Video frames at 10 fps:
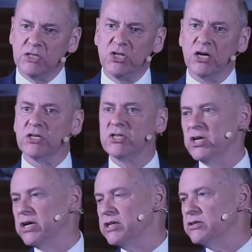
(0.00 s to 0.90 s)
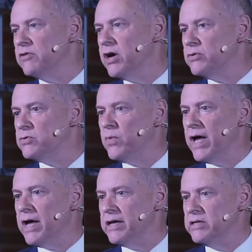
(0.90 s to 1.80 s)
juncture in the road.
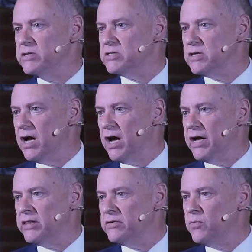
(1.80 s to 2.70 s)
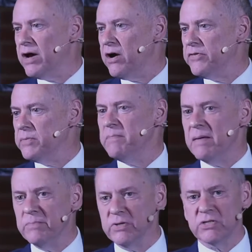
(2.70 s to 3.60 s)
Where are the
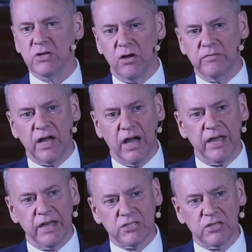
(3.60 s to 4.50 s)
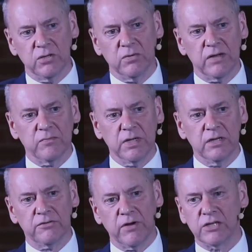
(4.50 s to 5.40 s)
members of IS who have been
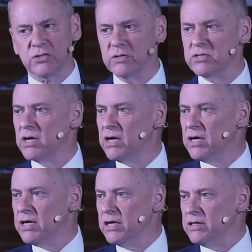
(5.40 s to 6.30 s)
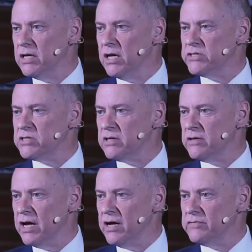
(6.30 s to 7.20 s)
a threat to us in the last
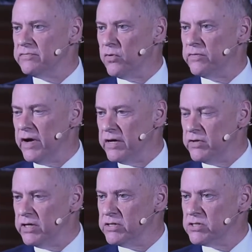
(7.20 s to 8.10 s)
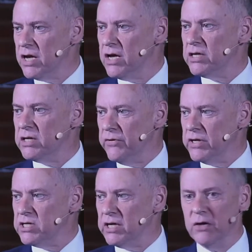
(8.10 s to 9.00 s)
4 or 5 years
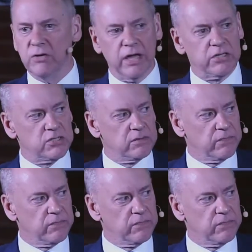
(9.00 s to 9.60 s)
going to go next?